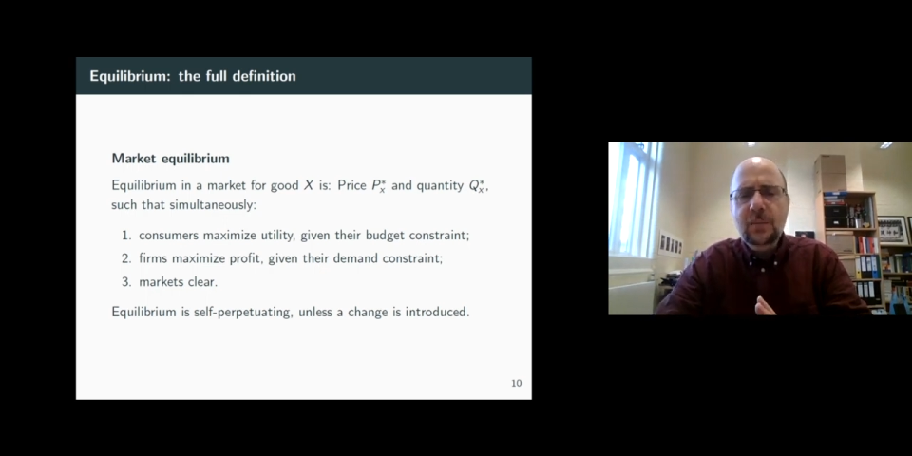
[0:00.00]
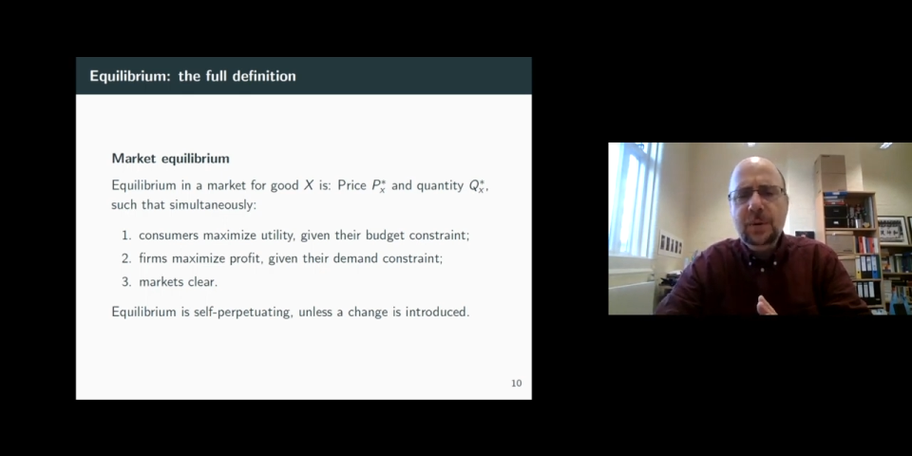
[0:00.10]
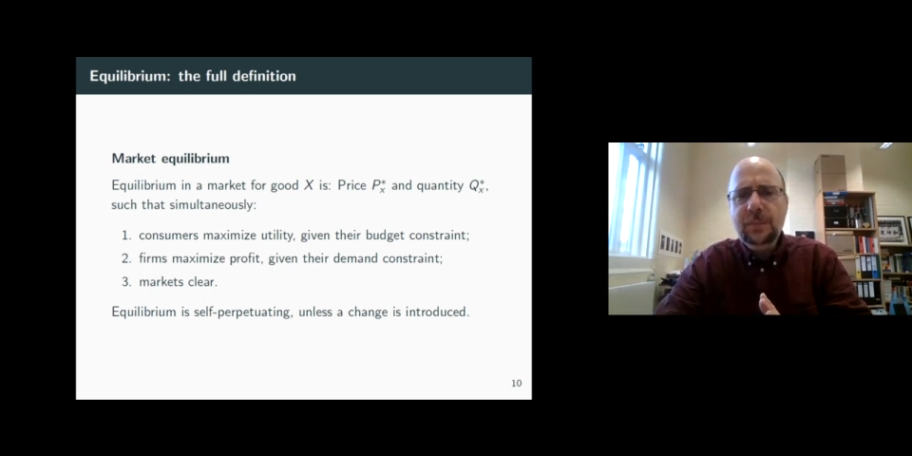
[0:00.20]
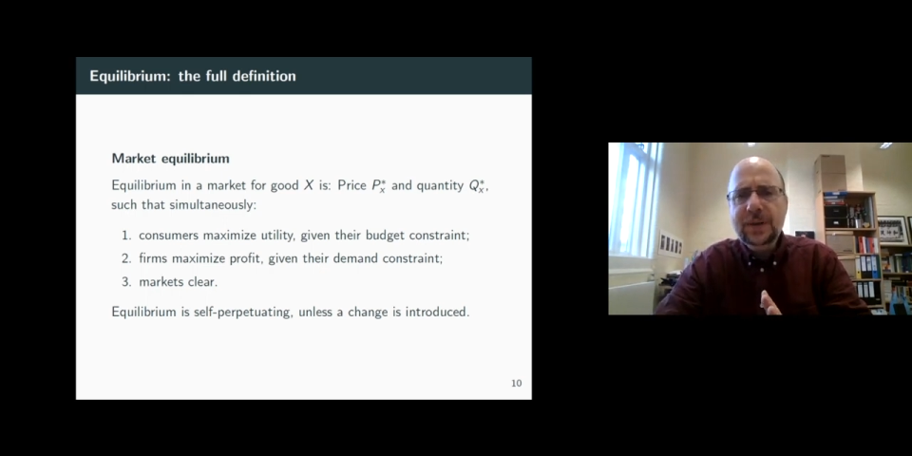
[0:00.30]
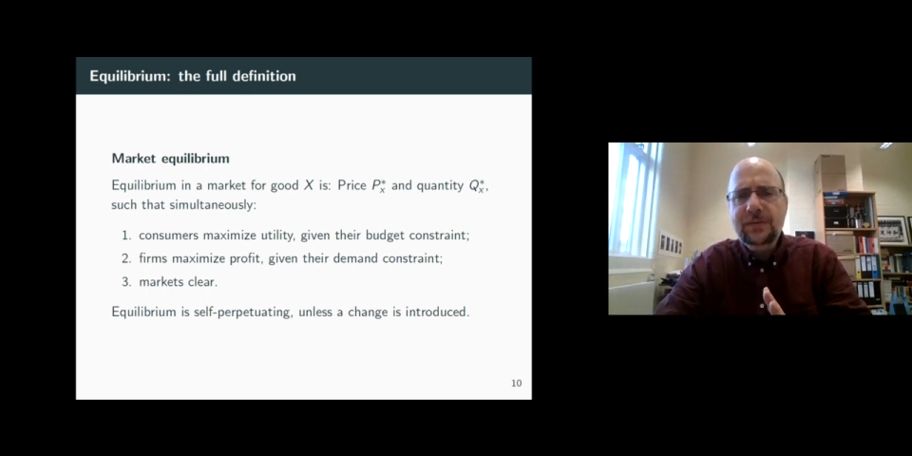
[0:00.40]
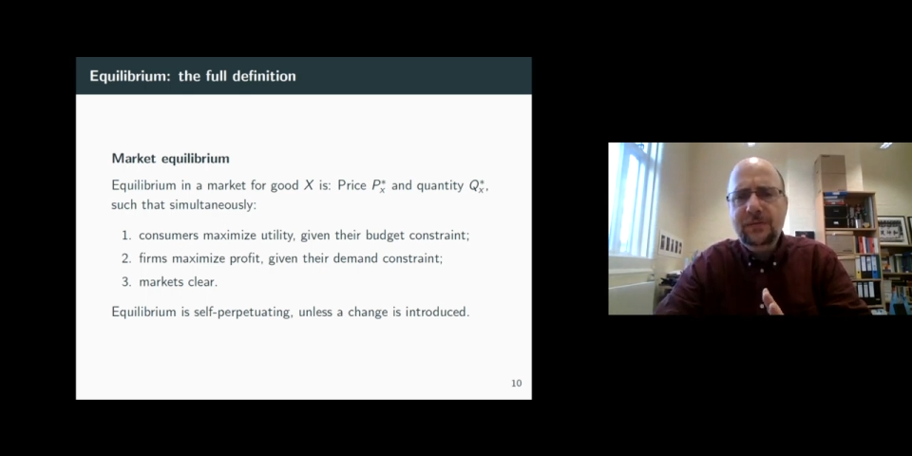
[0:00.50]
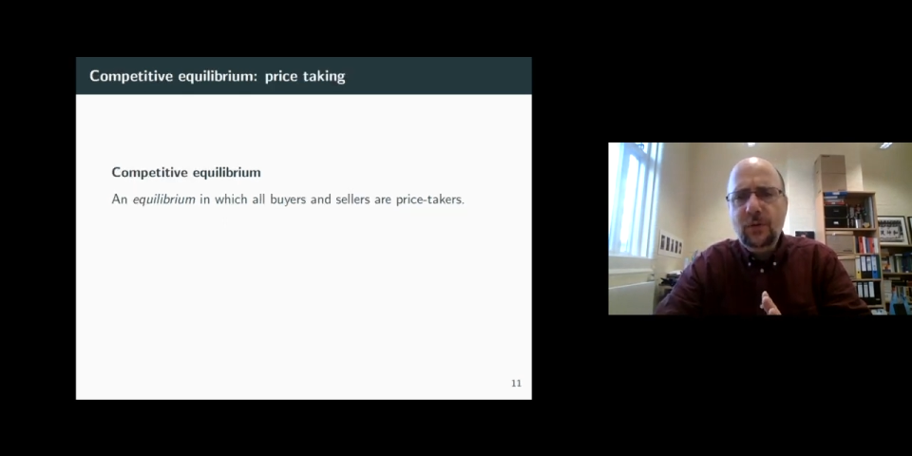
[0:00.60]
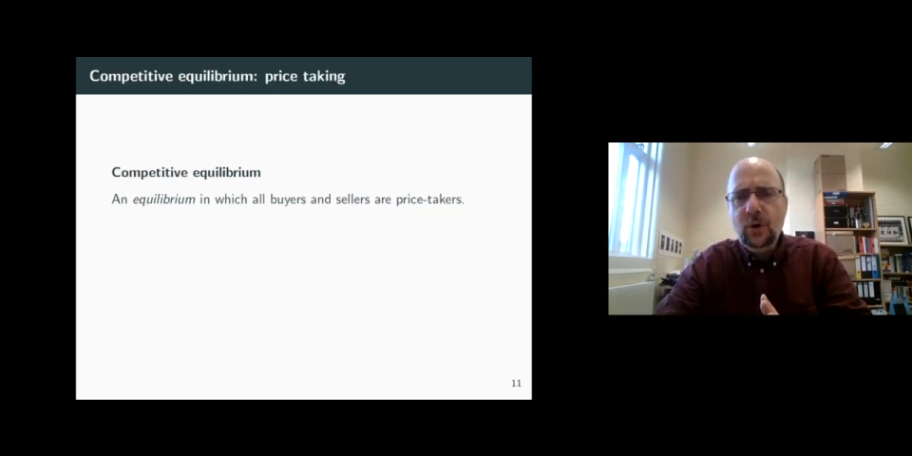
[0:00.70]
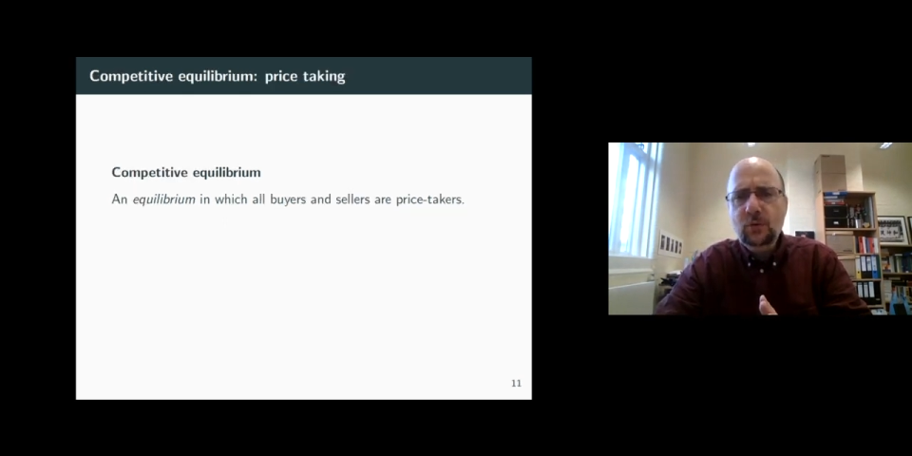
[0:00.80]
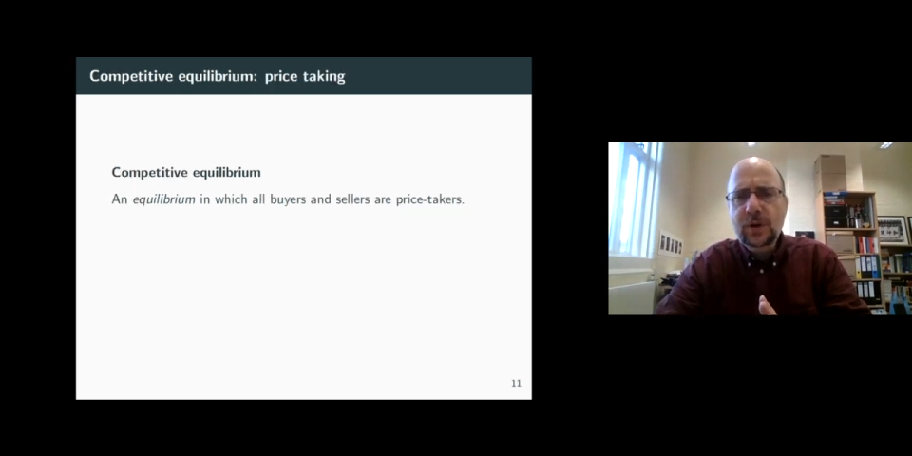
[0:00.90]
But
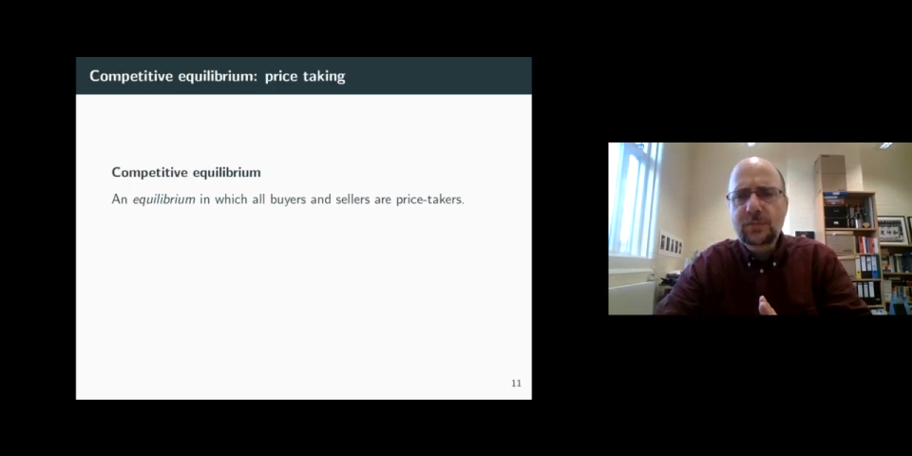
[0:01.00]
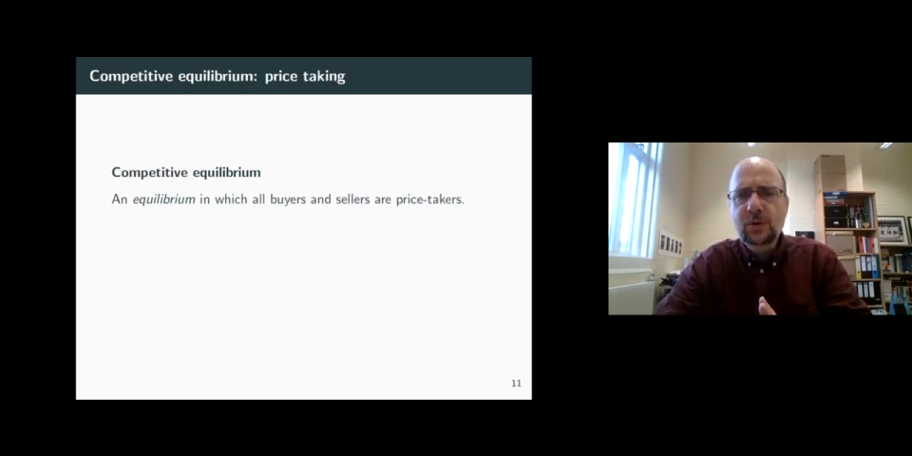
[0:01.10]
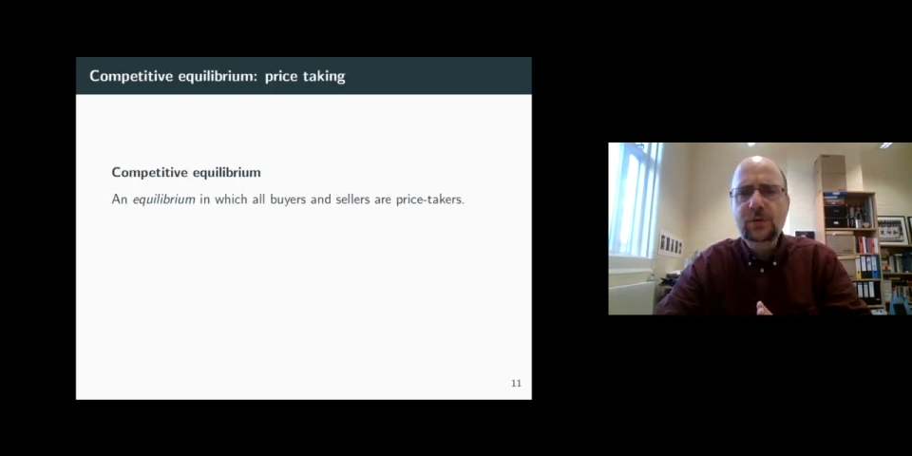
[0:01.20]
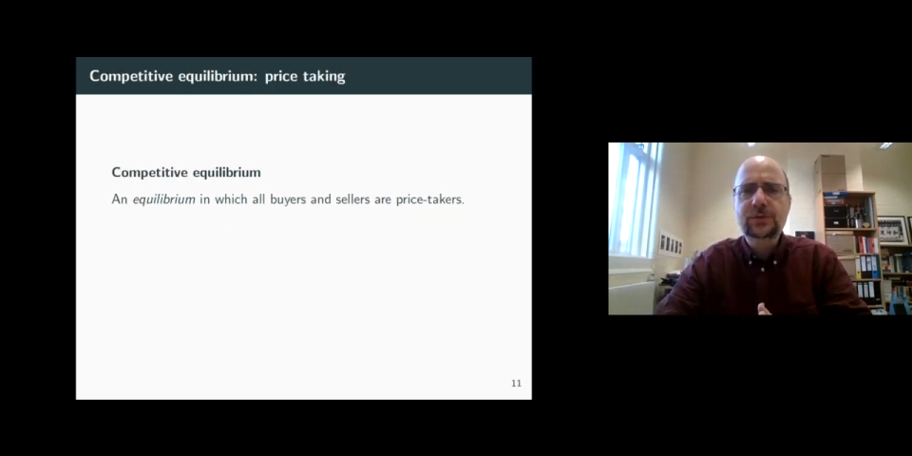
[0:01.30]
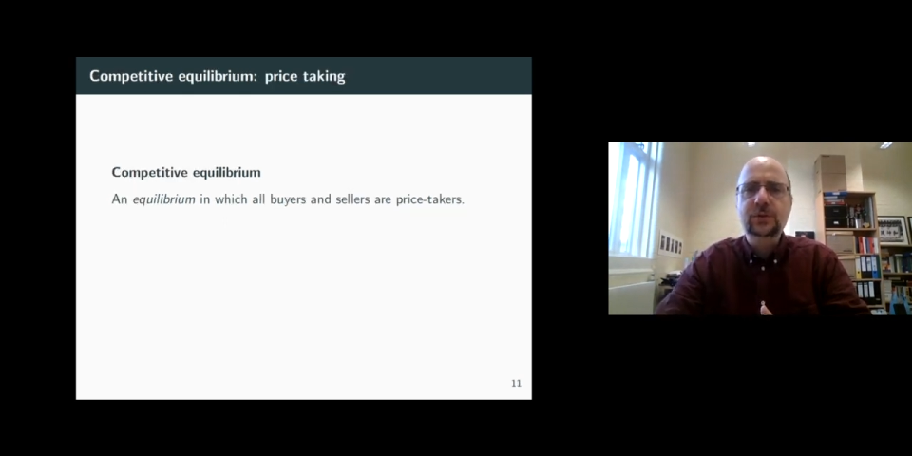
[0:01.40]
before we move